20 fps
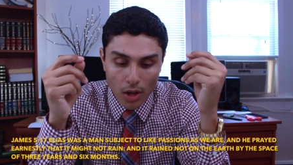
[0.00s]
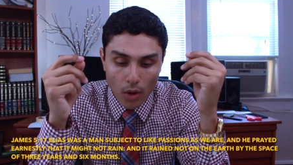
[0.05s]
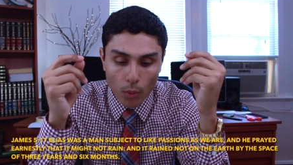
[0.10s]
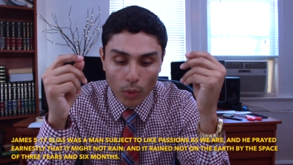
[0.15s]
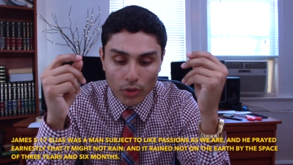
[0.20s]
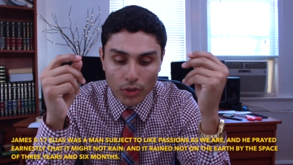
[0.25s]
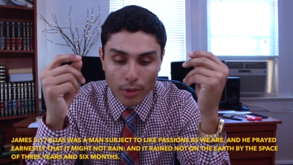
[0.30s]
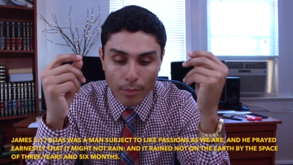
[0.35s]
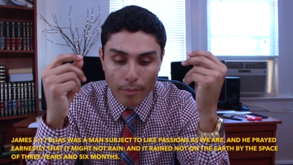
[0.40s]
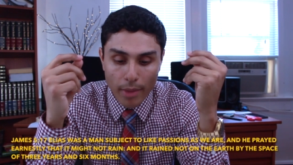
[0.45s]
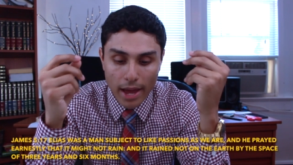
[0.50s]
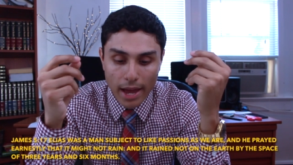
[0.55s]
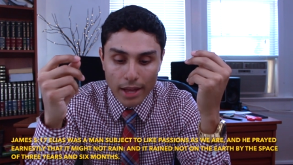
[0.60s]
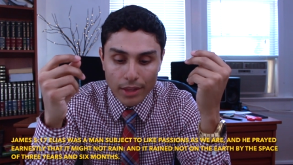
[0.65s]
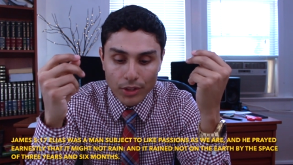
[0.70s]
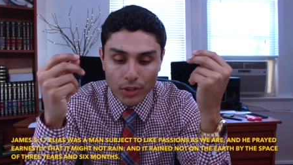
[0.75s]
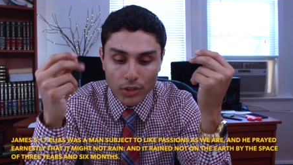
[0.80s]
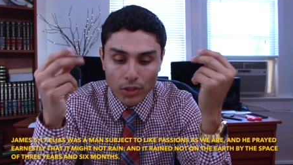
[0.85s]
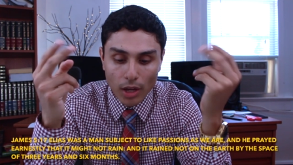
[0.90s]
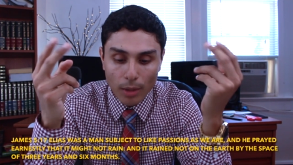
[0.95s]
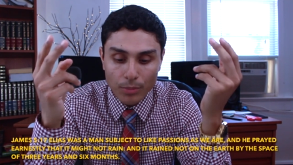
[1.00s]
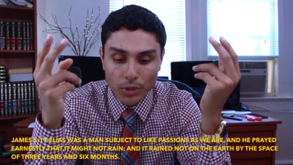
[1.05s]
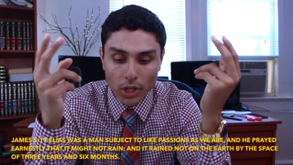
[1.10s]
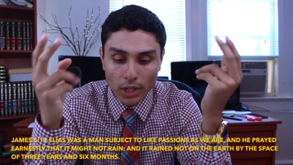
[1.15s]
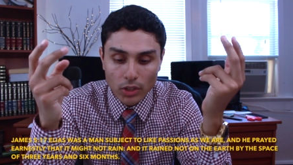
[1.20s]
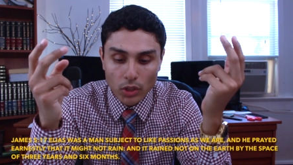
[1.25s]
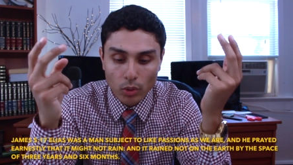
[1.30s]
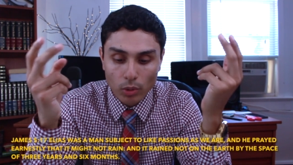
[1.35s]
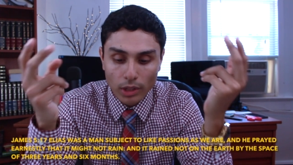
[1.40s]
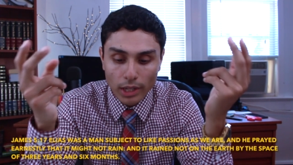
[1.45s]
was a man
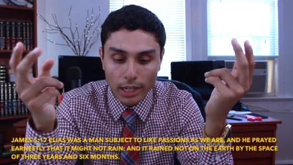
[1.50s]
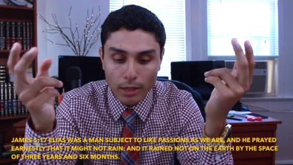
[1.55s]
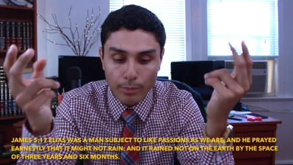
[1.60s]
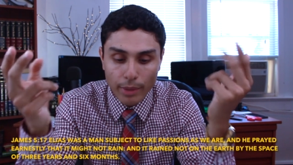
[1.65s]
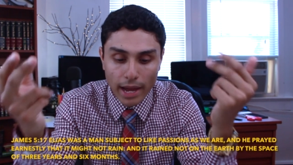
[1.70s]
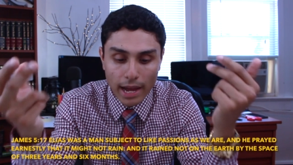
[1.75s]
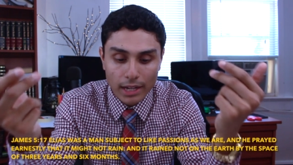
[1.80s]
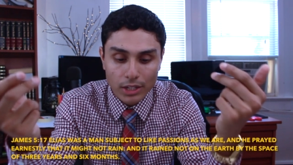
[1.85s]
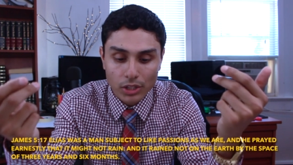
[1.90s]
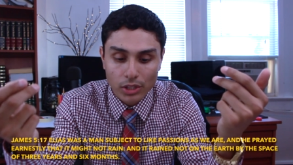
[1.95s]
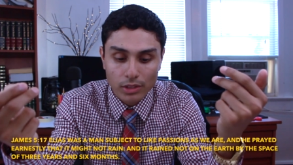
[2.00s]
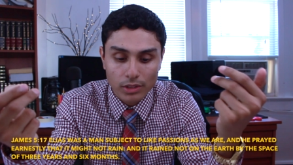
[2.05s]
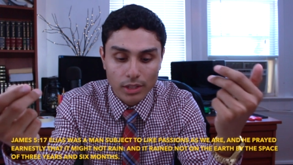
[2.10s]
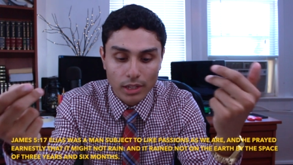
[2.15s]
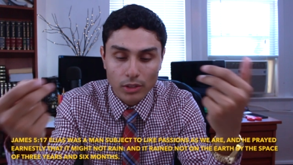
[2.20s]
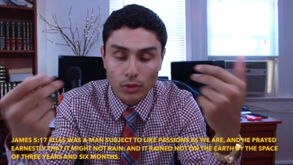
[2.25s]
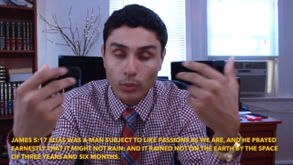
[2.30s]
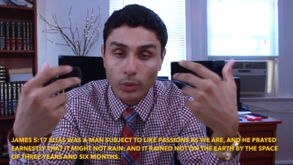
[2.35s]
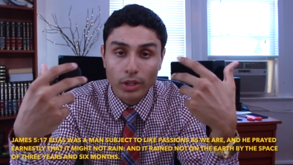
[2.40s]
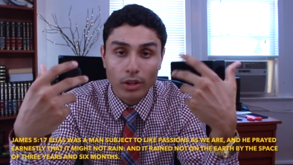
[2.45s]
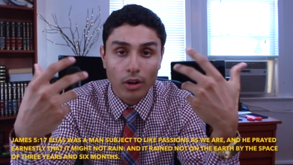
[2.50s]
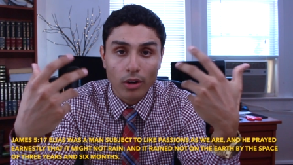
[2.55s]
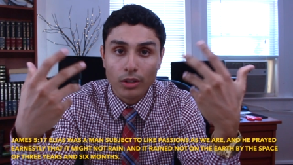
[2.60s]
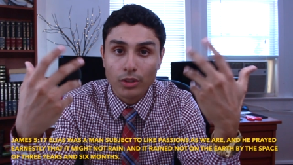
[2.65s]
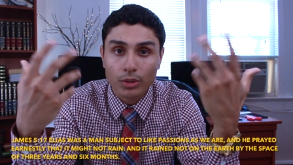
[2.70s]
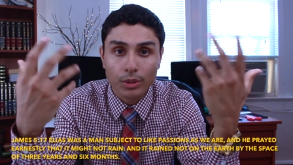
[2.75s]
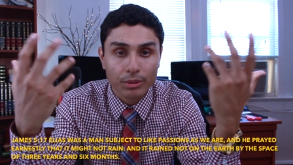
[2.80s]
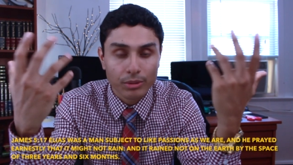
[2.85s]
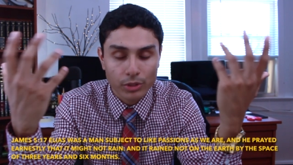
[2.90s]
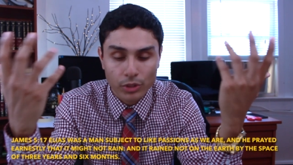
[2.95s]
subject to like passions as we are.
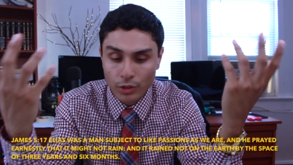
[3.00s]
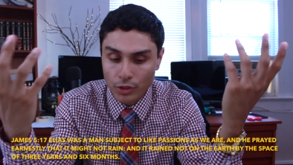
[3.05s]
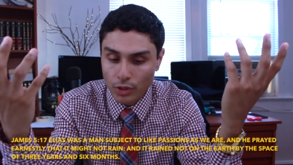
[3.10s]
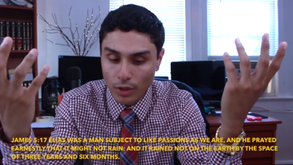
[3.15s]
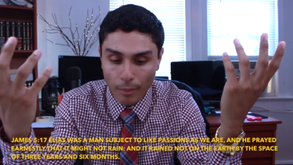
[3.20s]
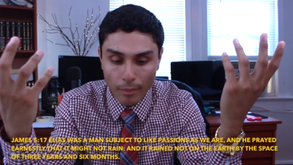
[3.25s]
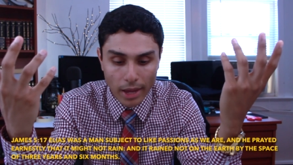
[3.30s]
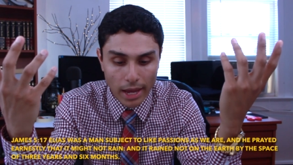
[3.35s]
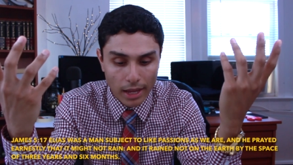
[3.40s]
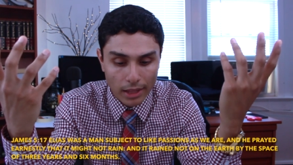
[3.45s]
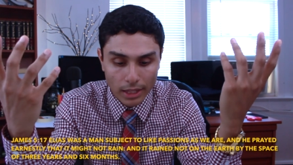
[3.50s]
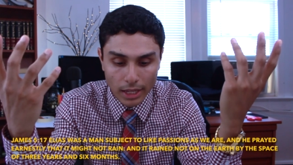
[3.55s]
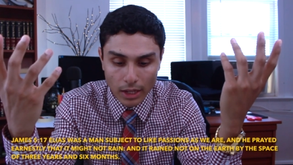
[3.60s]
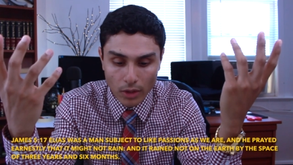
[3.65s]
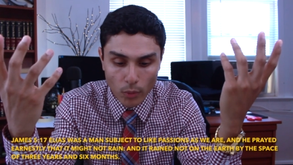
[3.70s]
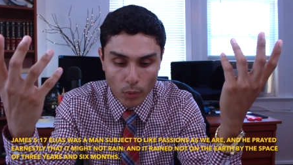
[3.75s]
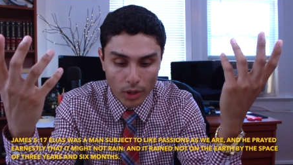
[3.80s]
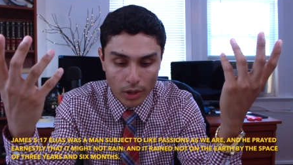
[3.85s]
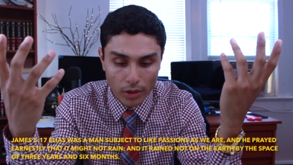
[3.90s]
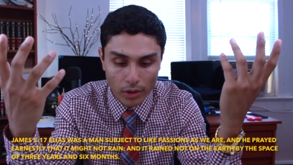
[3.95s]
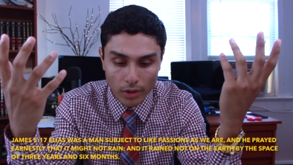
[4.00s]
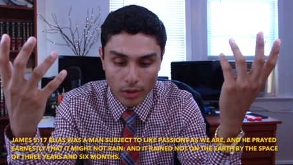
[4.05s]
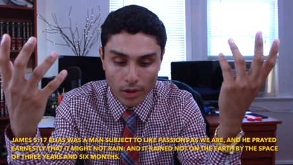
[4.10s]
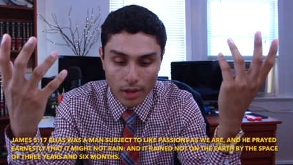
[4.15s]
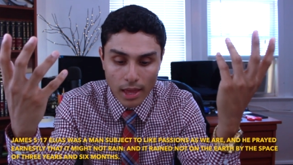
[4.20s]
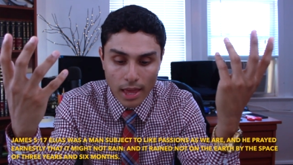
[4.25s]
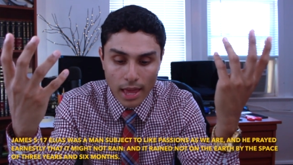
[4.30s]
So he was just a man like we are.